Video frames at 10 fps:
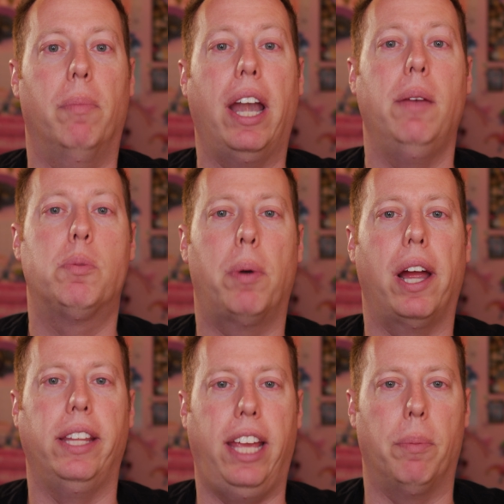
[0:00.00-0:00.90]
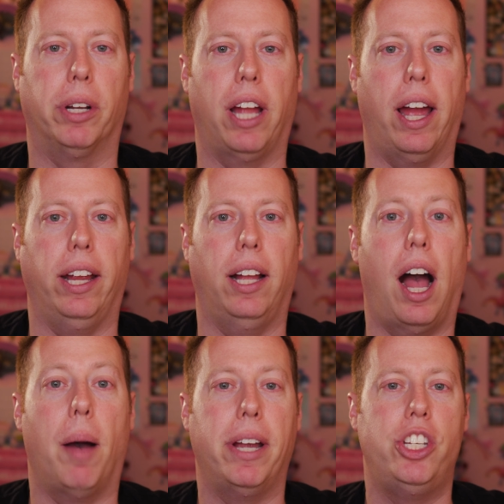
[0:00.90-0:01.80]
my name's Brian the Camera Guy.
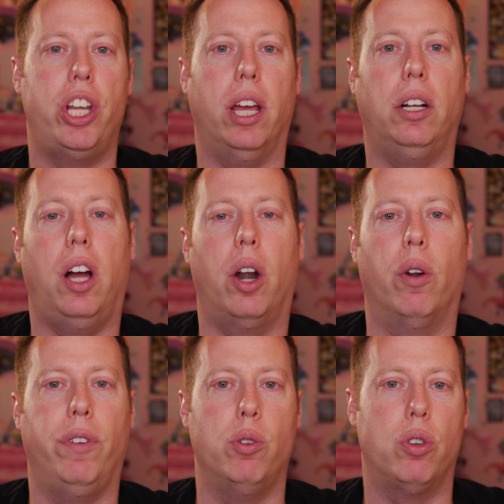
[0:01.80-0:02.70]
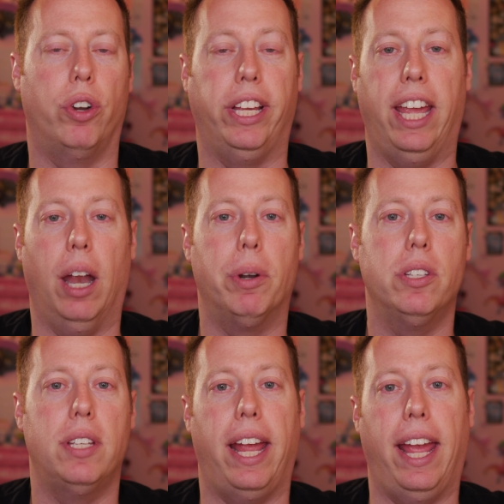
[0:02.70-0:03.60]
On my channel, I review Sony
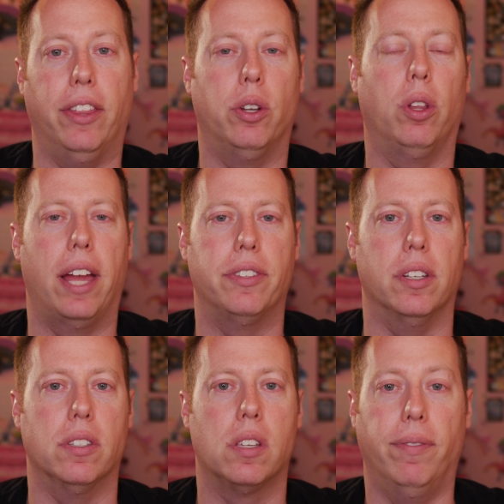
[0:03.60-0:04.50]
cameras and their lenses.